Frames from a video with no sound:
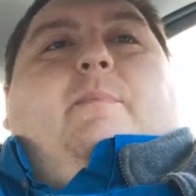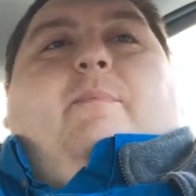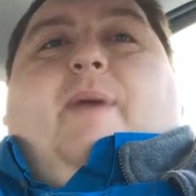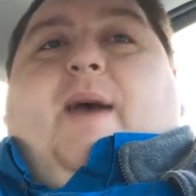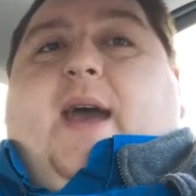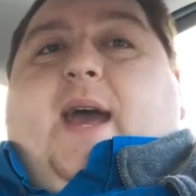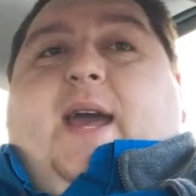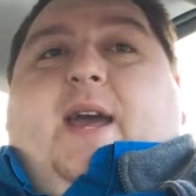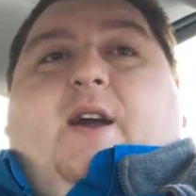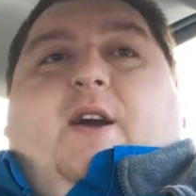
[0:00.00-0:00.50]

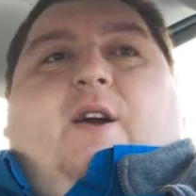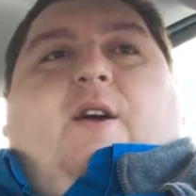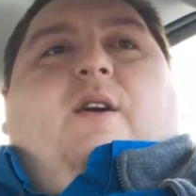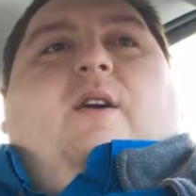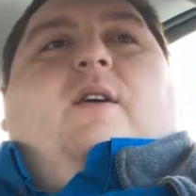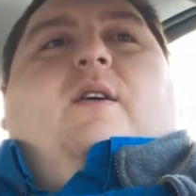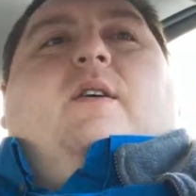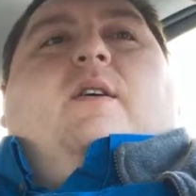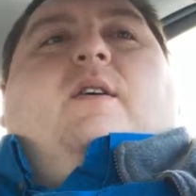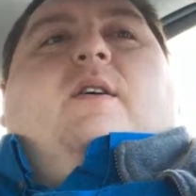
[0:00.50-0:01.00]
payer
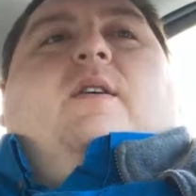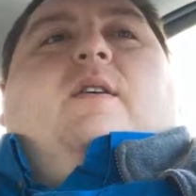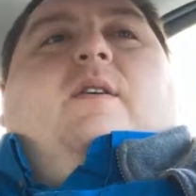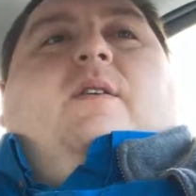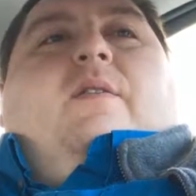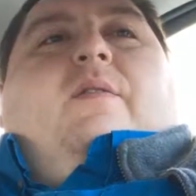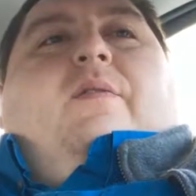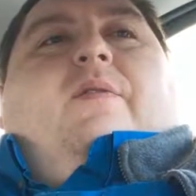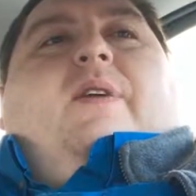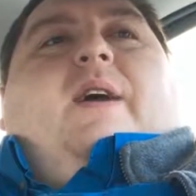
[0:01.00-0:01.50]

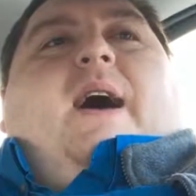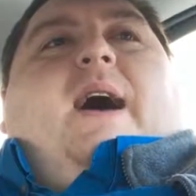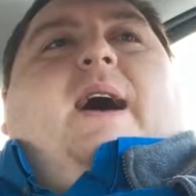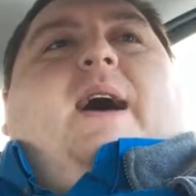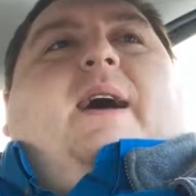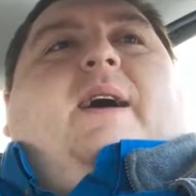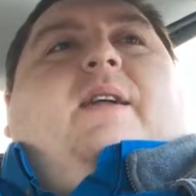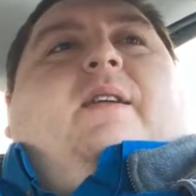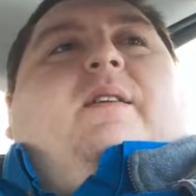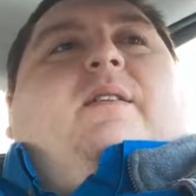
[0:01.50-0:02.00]

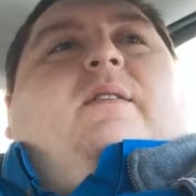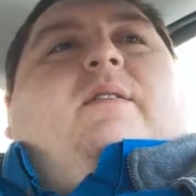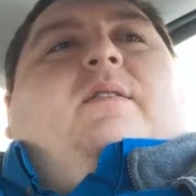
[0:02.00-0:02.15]
that